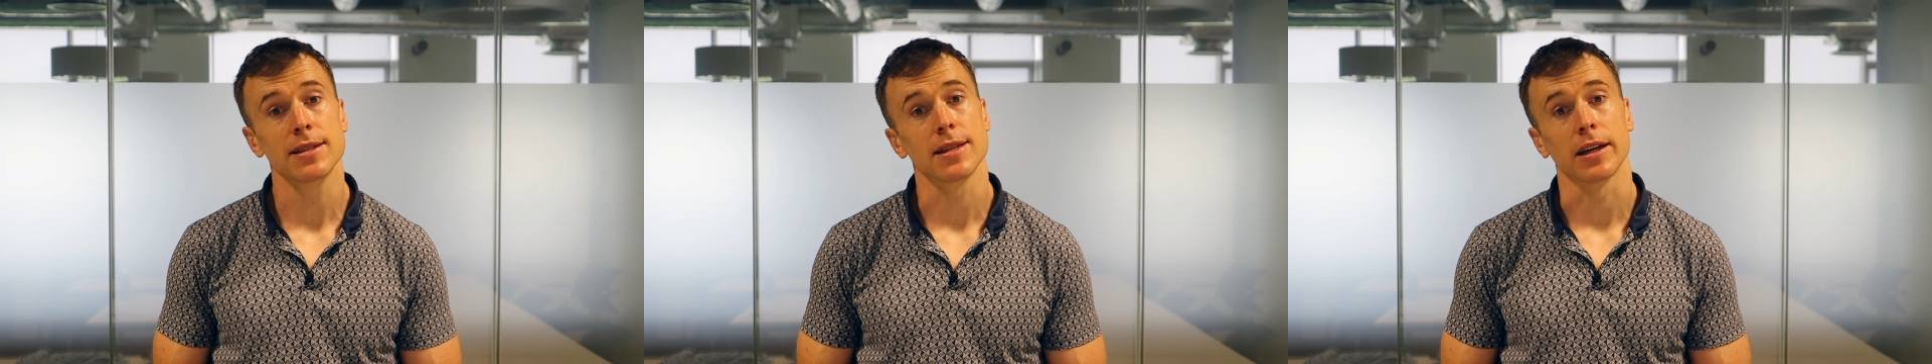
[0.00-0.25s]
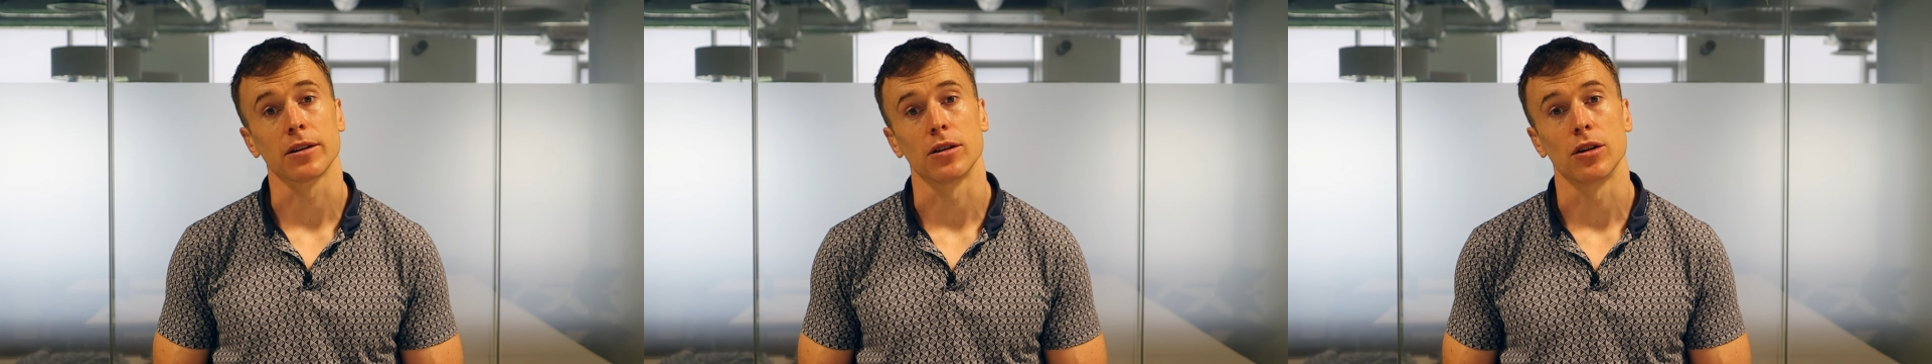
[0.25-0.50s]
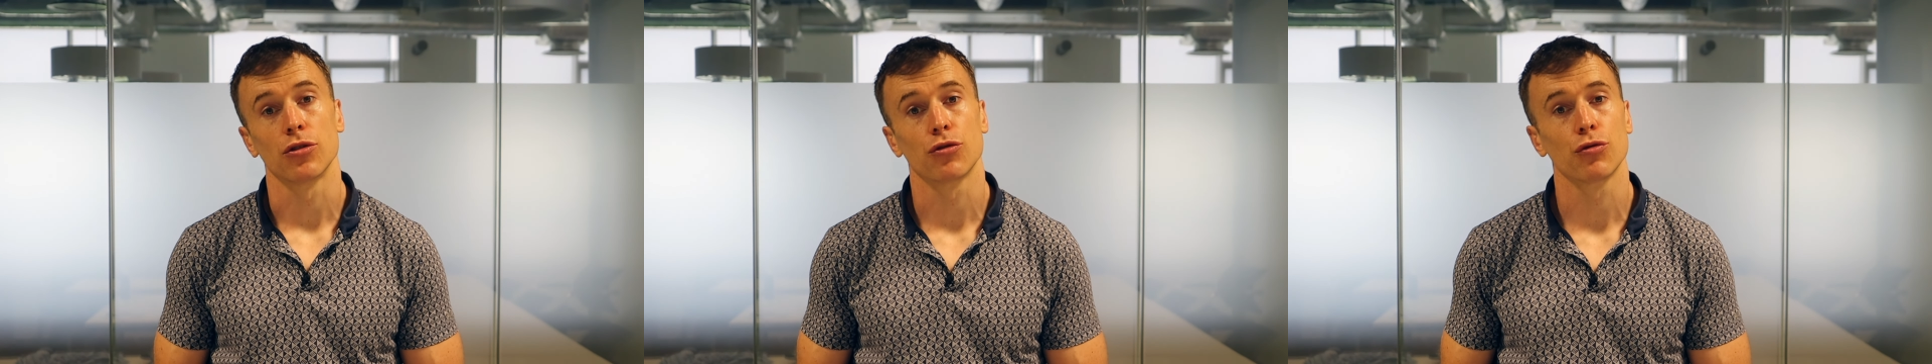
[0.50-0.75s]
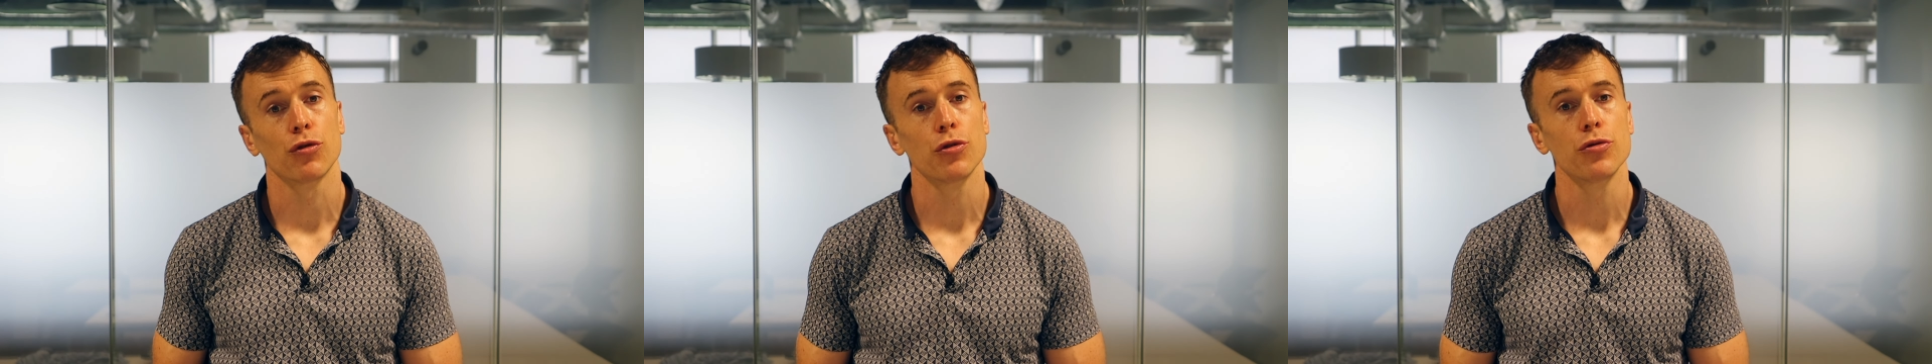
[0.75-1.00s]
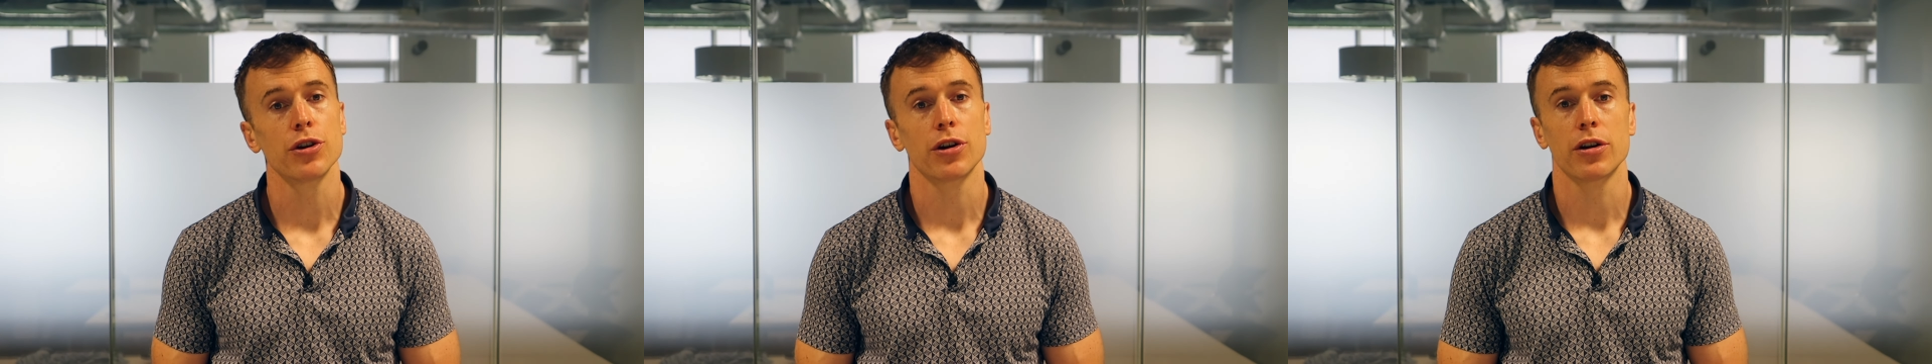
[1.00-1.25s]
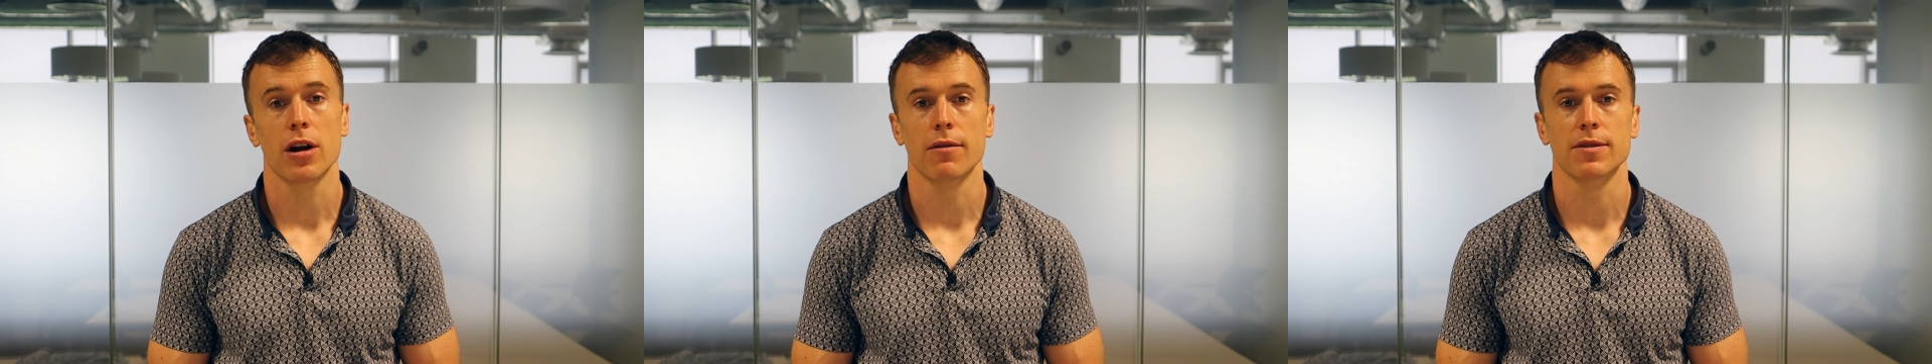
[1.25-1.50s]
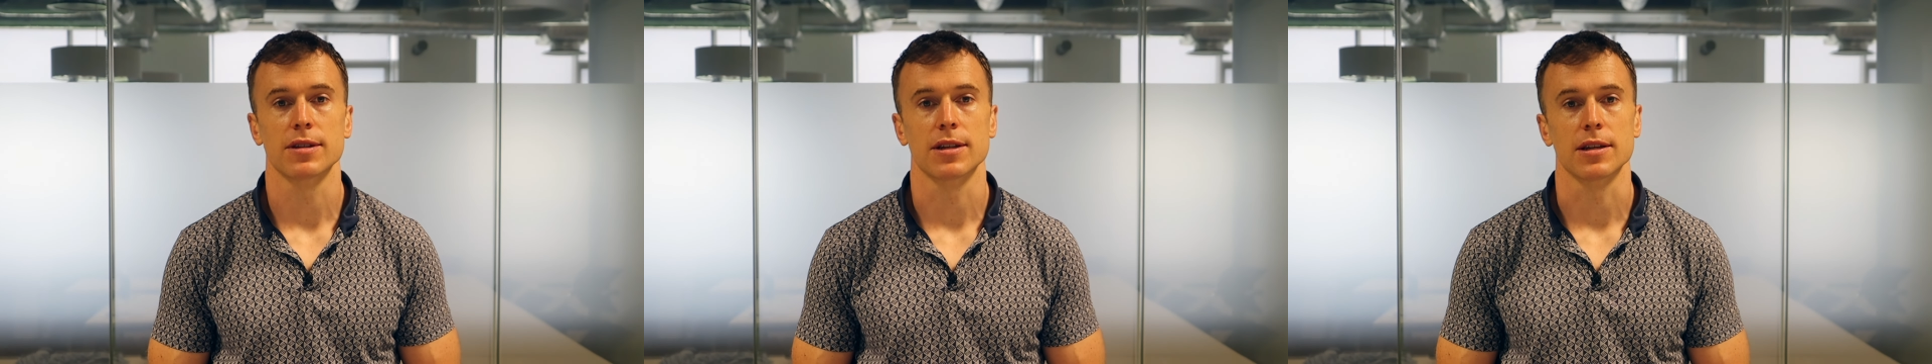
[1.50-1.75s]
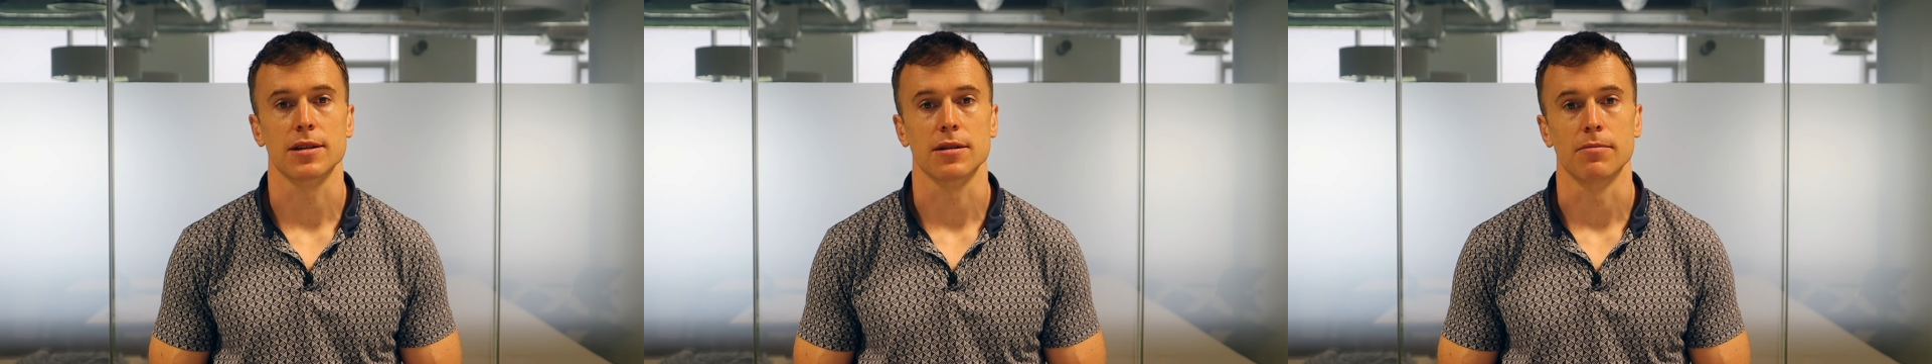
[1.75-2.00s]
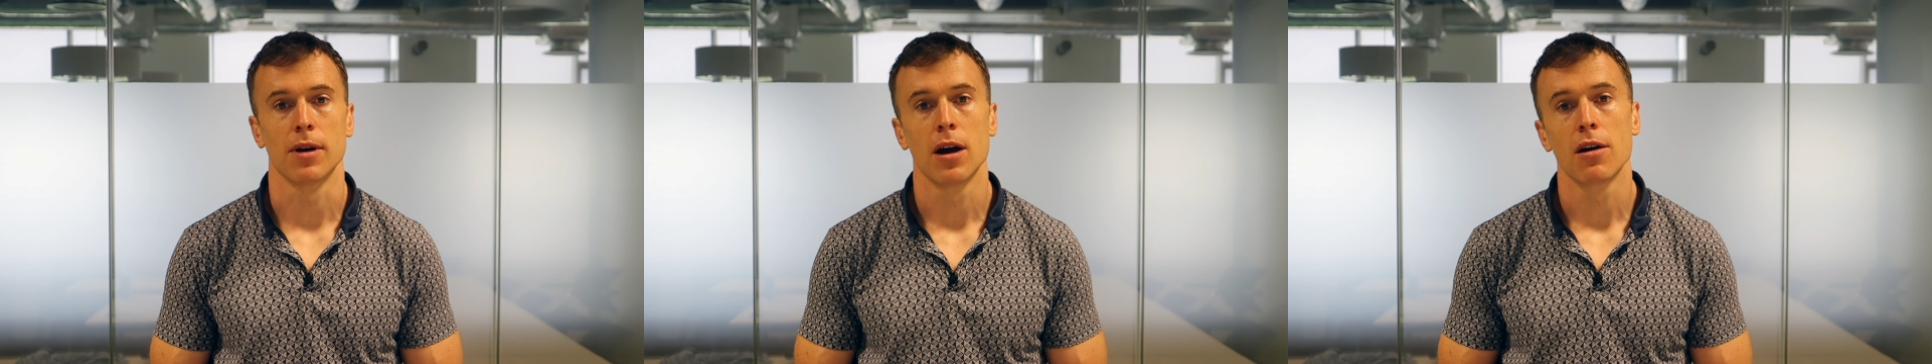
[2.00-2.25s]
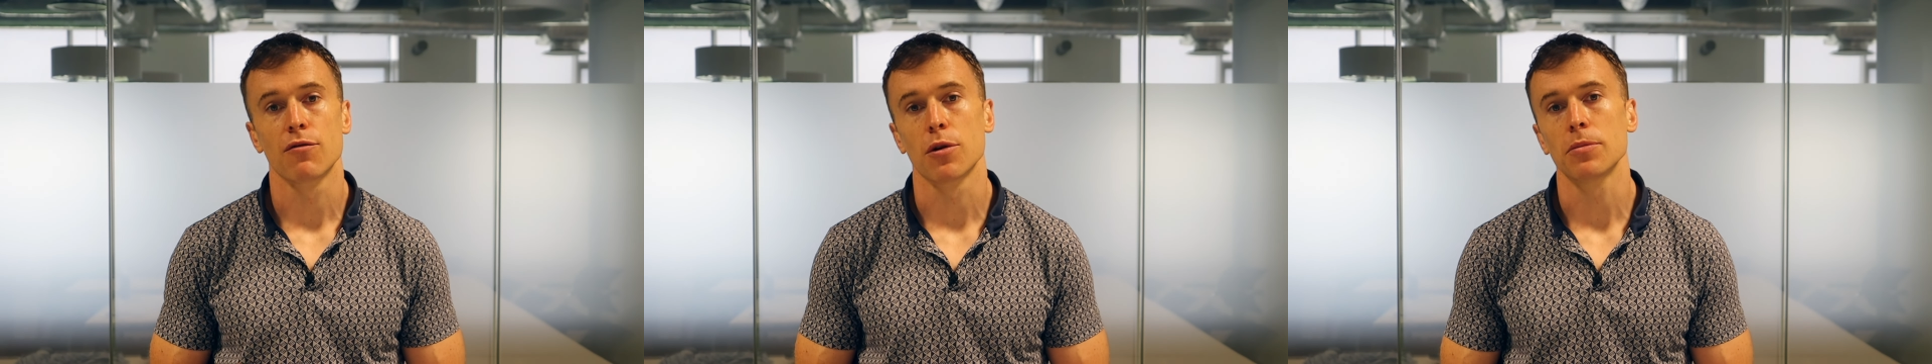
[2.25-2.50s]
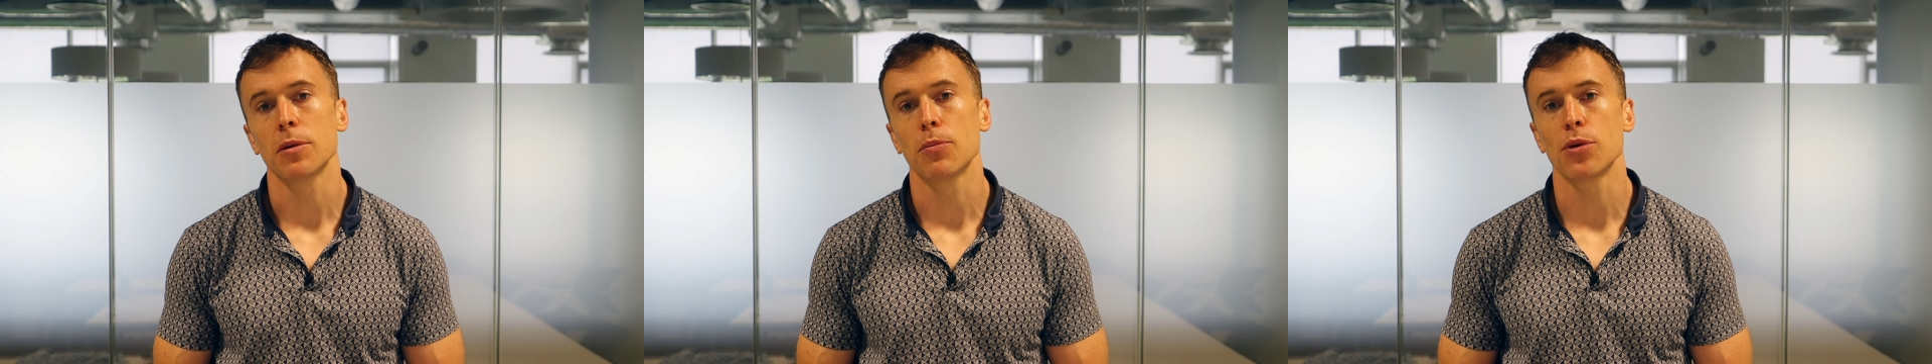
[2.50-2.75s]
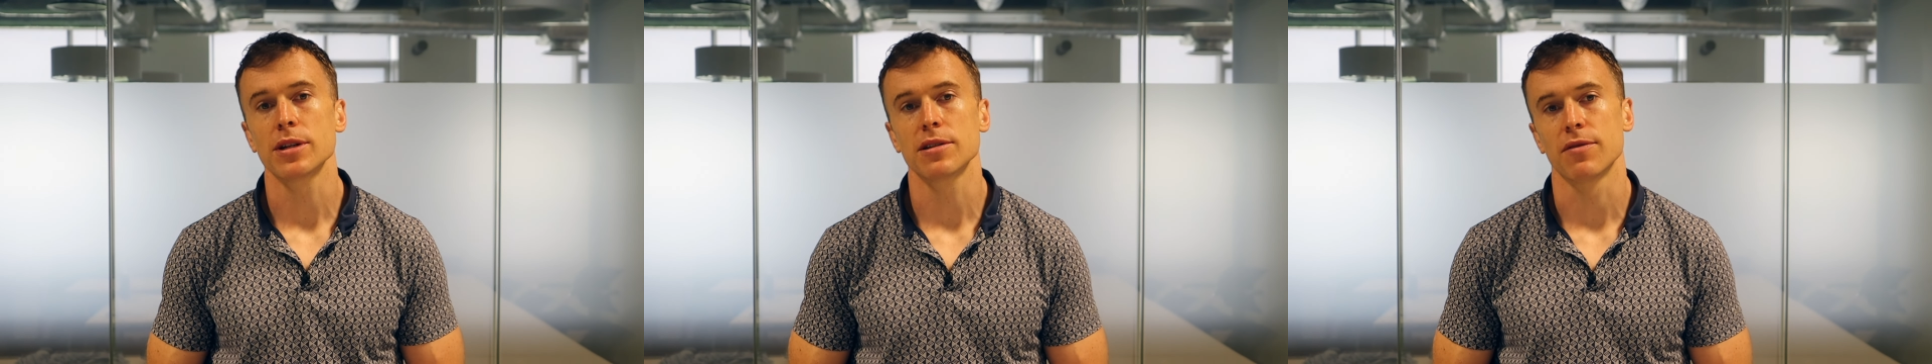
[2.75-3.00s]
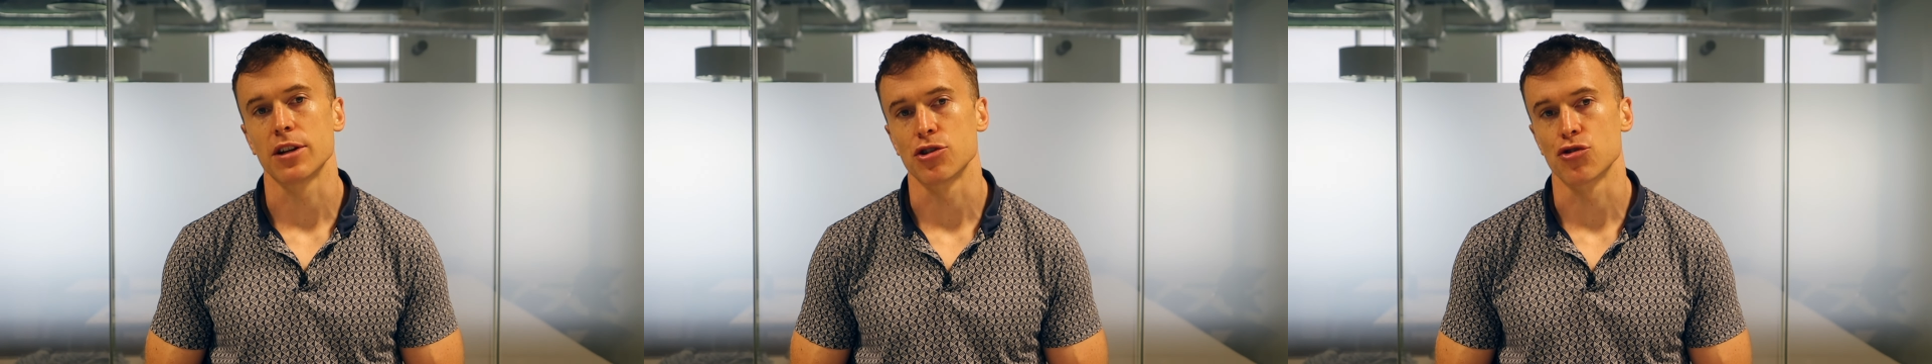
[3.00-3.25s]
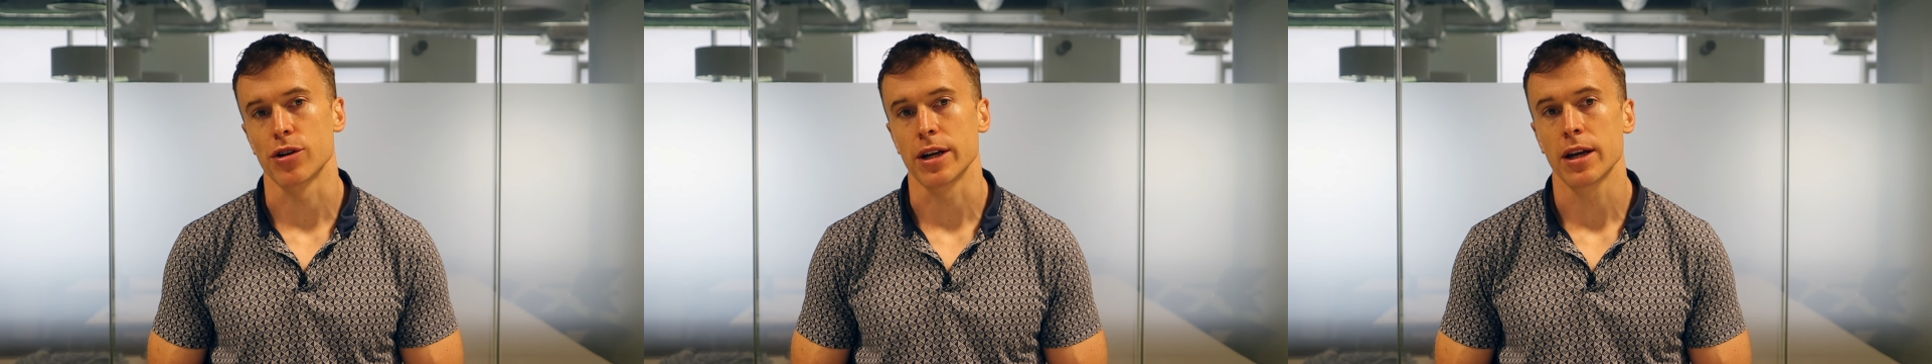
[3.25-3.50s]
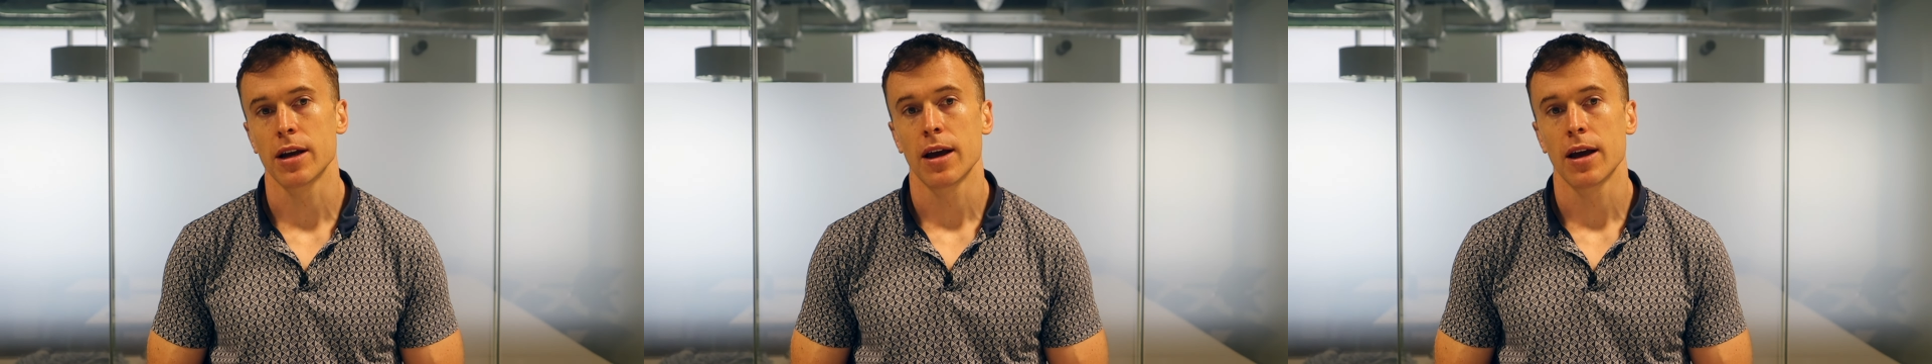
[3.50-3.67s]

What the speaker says: signal through your nervous system from the point of injury